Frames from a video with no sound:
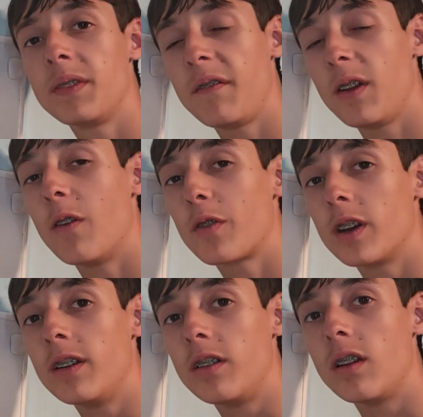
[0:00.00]
Feel
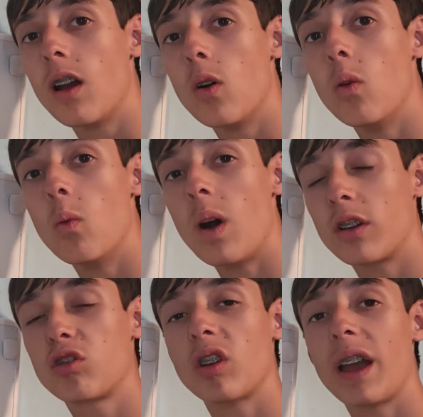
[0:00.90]
free to go
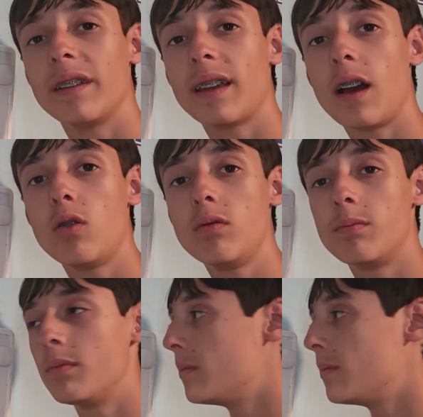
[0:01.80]
wash your eyes out.